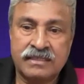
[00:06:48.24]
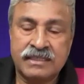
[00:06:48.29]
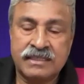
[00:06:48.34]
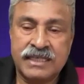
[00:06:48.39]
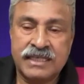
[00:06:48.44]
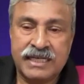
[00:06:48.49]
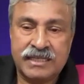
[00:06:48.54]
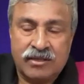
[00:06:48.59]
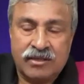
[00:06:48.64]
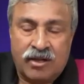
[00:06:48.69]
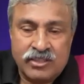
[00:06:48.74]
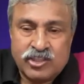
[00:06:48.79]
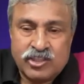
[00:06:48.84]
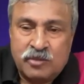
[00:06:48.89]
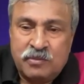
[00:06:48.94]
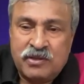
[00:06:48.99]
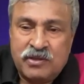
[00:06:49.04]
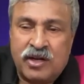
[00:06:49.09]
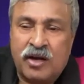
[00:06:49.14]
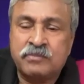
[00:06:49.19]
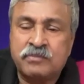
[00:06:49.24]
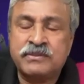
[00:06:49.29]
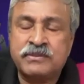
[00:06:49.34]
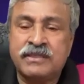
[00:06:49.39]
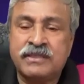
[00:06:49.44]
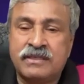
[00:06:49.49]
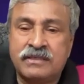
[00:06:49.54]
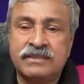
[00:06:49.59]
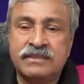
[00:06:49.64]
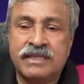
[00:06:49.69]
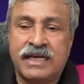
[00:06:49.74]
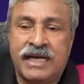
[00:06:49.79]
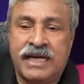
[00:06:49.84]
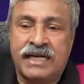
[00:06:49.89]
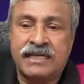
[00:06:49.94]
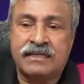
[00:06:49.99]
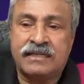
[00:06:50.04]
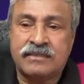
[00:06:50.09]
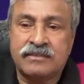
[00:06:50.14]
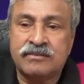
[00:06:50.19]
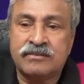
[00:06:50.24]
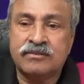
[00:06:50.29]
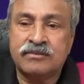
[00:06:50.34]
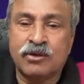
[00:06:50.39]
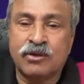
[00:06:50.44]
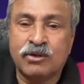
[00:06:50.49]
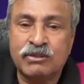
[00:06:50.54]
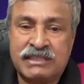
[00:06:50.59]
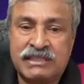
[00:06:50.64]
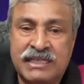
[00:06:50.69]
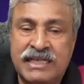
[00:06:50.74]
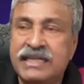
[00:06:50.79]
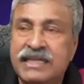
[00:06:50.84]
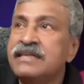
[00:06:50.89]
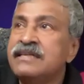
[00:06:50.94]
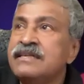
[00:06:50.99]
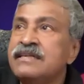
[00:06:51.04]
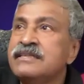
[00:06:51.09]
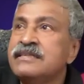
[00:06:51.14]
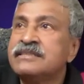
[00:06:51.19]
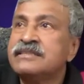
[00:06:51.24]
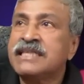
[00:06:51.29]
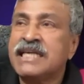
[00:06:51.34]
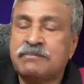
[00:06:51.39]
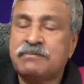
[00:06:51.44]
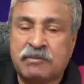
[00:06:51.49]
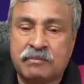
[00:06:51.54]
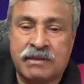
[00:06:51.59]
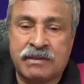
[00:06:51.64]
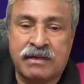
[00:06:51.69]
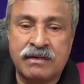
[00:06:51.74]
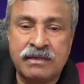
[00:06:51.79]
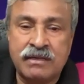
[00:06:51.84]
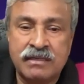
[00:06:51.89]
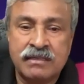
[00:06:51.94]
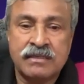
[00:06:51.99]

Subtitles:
It has also been observed that O3 is capable